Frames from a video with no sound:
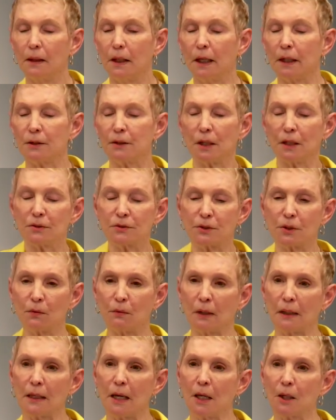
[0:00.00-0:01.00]
And
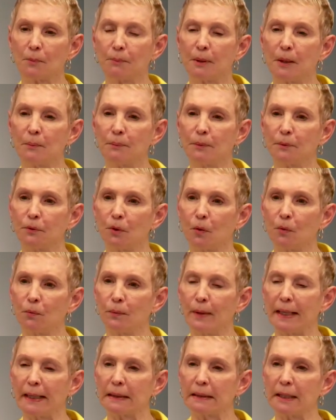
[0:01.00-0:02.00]
so a lot of people don't
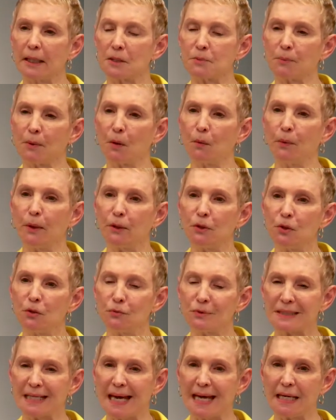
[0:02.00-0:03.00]
recognize, but when you
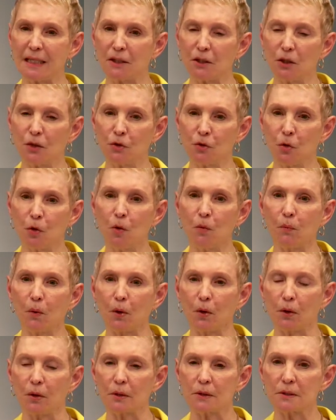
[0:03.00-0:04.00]
take your
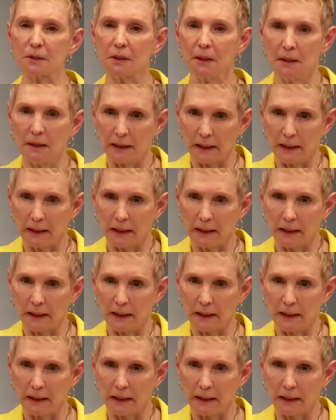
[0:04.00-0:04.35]
words